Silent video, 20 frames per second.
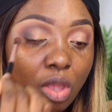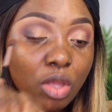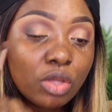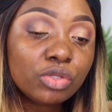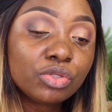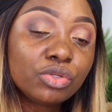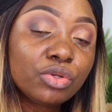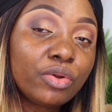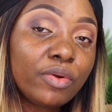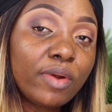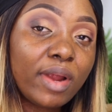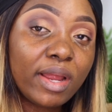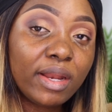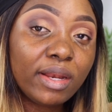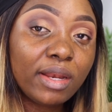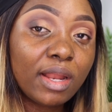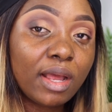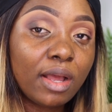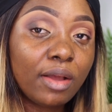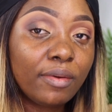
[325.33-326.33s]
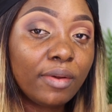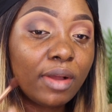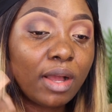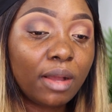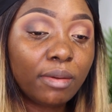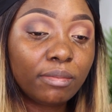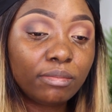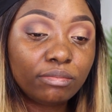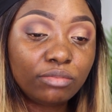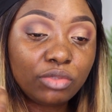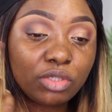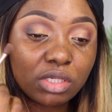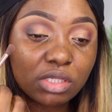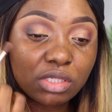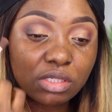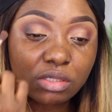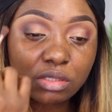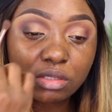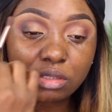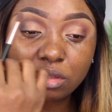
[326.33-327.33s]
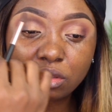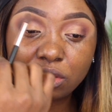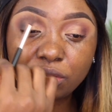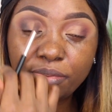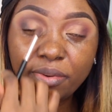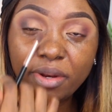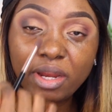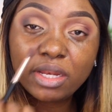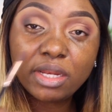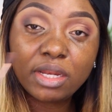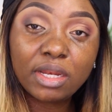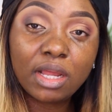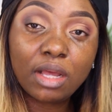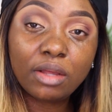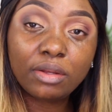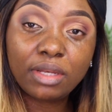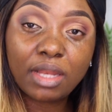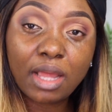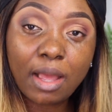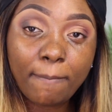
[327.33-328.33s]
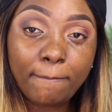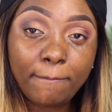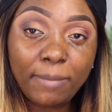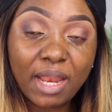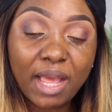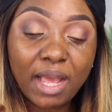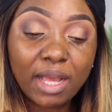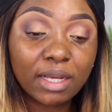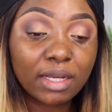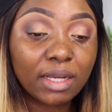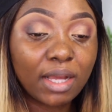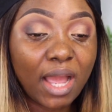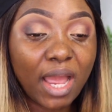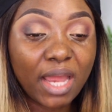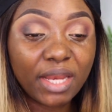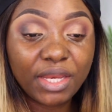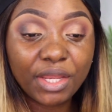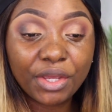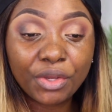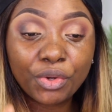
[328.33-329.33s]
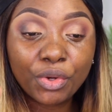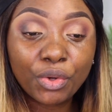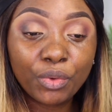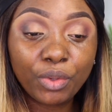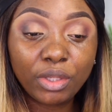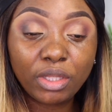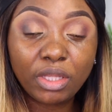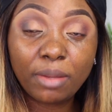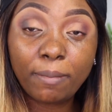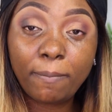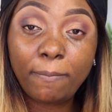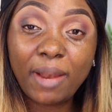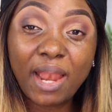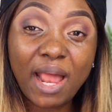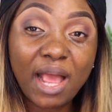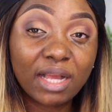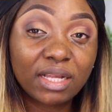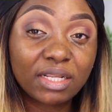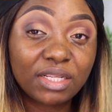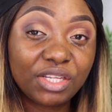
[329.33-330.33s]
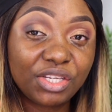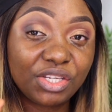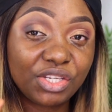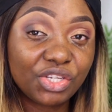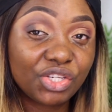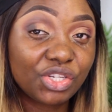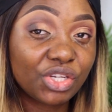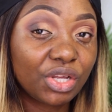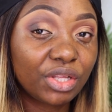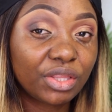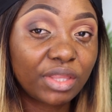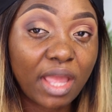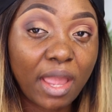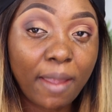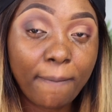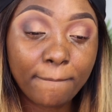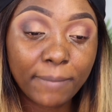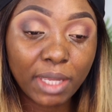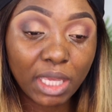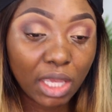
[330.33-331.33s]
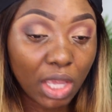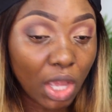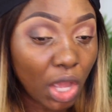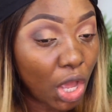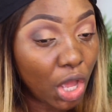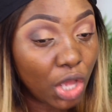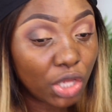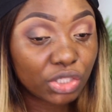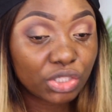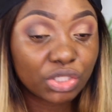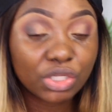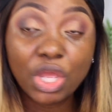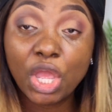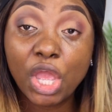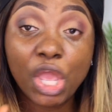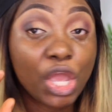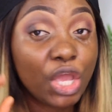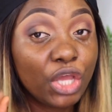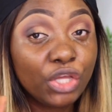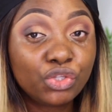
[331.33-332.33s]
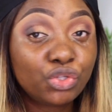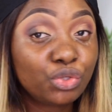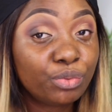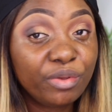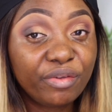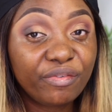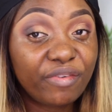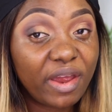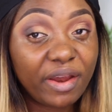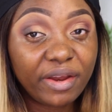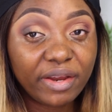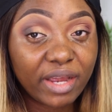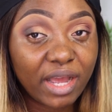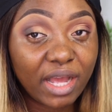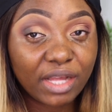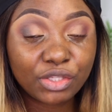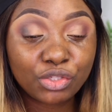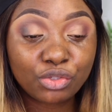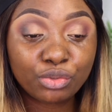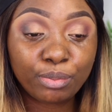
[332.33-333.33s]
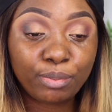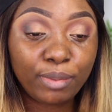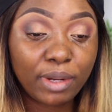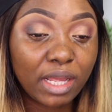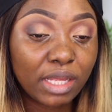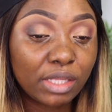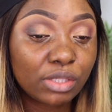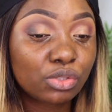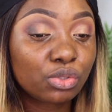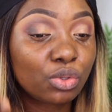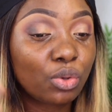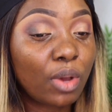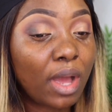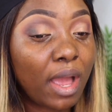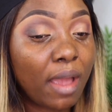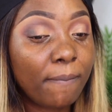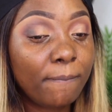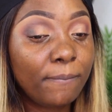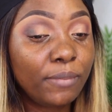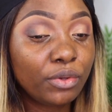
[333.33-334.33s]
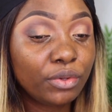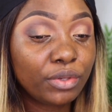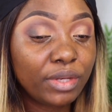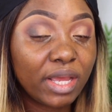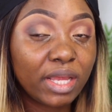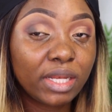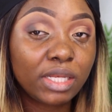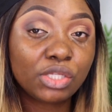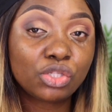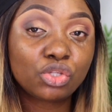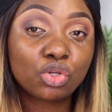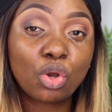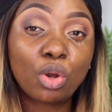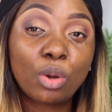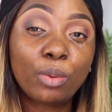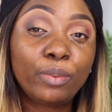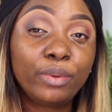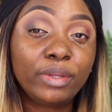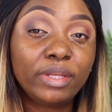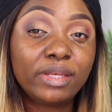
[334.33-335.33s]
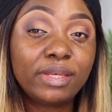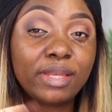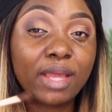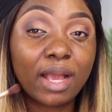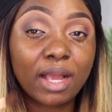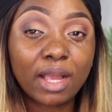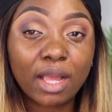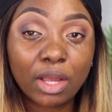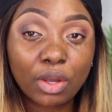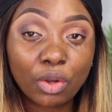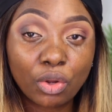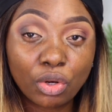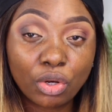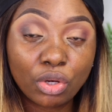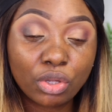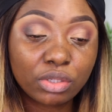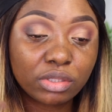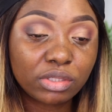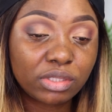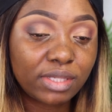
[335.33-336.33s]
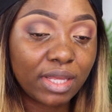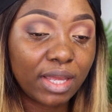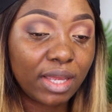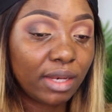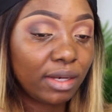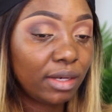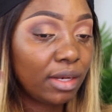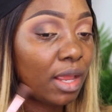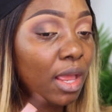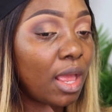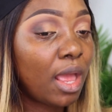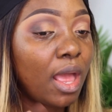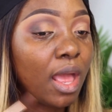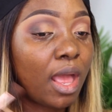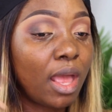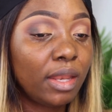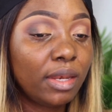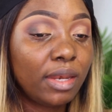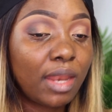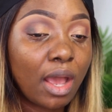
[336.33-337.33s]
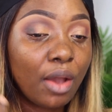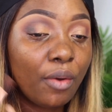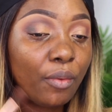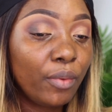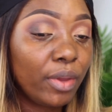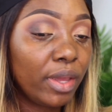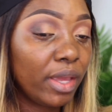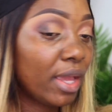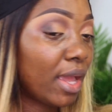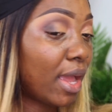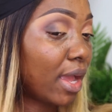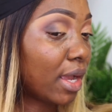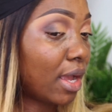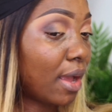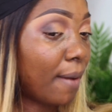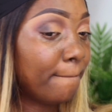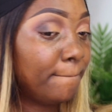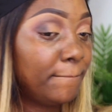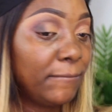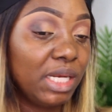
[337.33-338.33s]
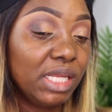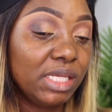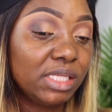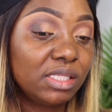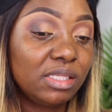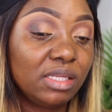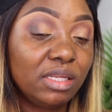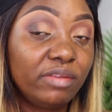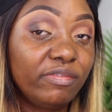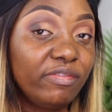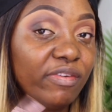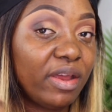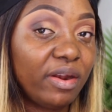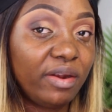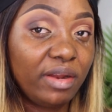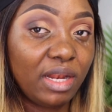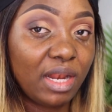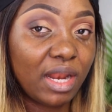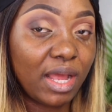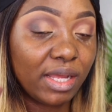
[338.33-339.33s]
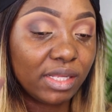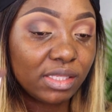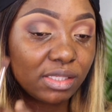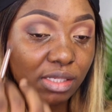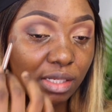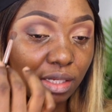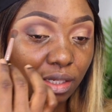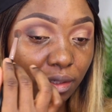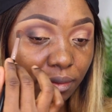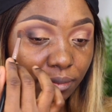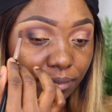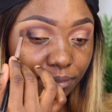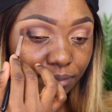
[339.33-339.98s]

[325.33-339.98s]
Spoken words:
So right now I'm just spreading out that black. I didn't go with the black the initial time because it will be very hard to blend, so I builded it up with darker colors, then that way I can place it very lightly.